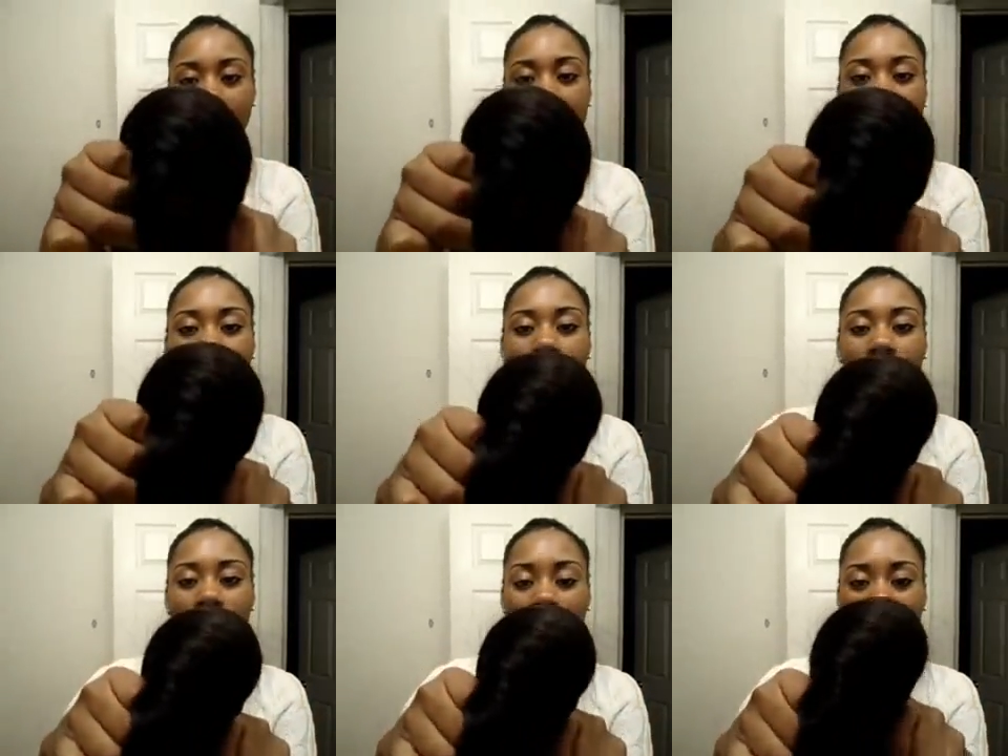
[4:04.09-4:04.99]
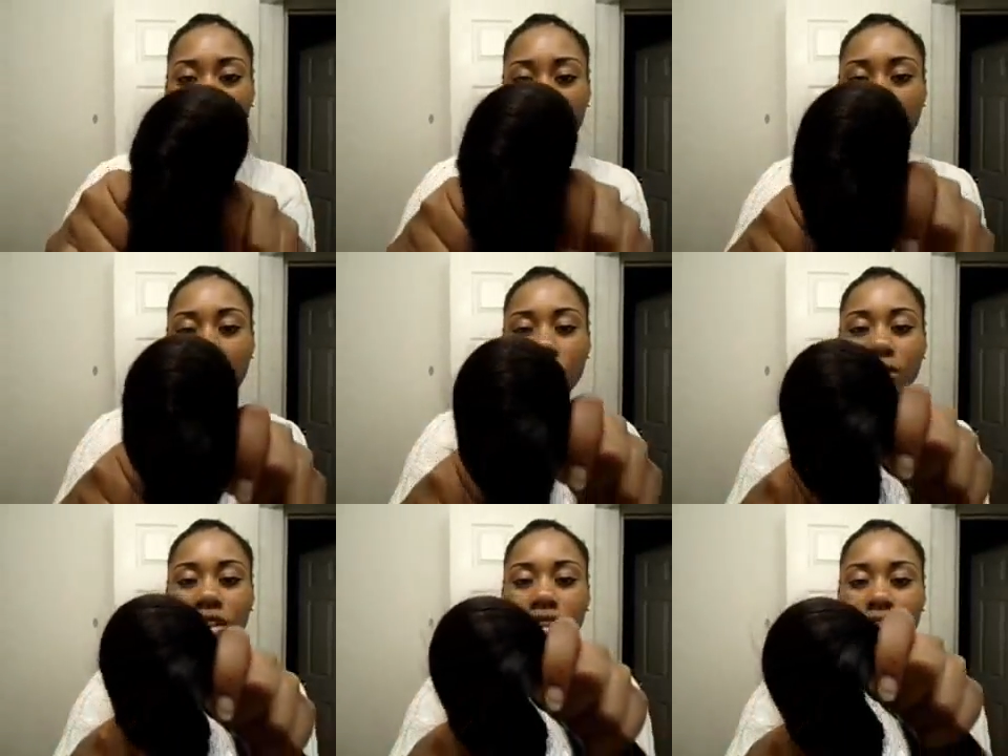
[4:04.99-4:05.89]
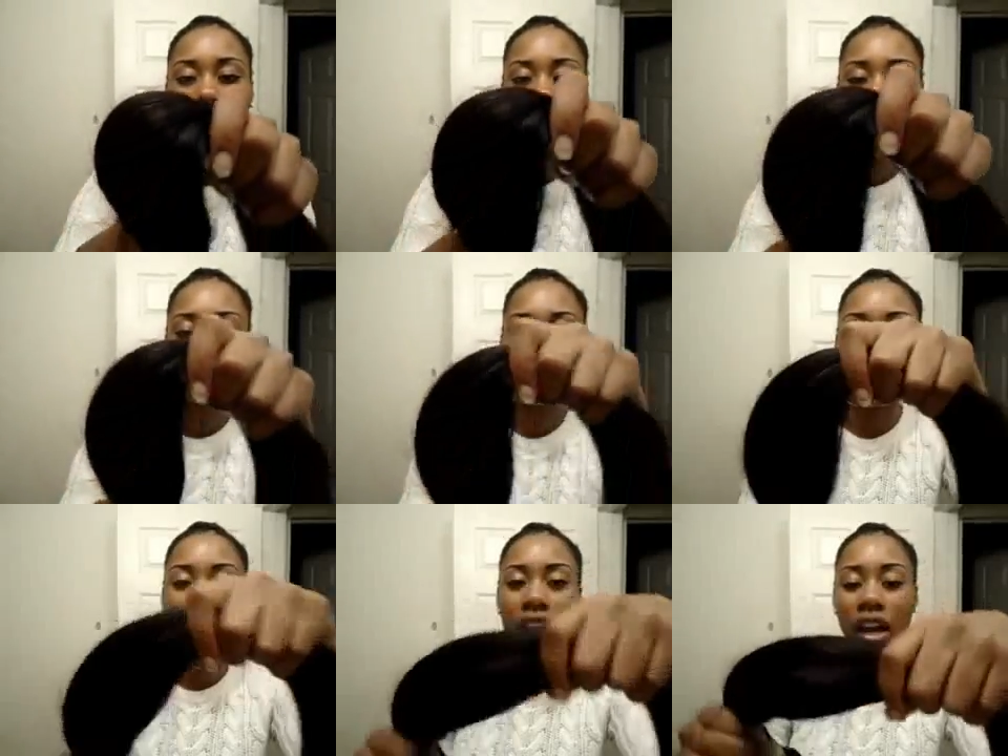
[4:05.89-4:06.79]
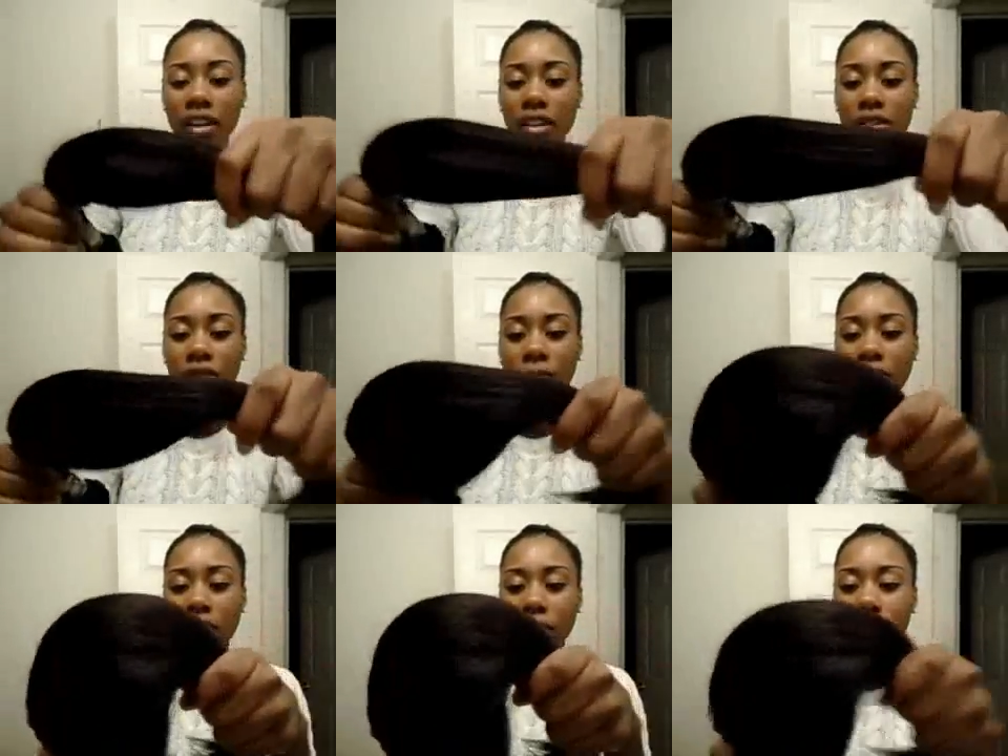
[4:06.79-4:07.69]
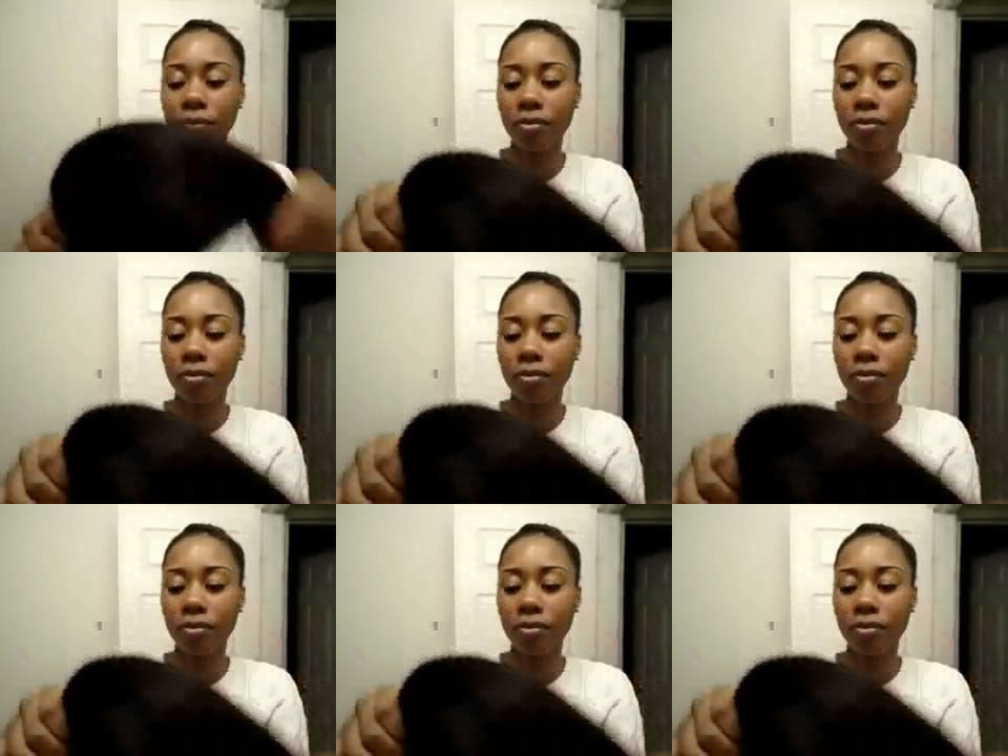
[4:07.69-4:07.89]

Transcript: This is what Jazzy Jujubee does too. I got this from her.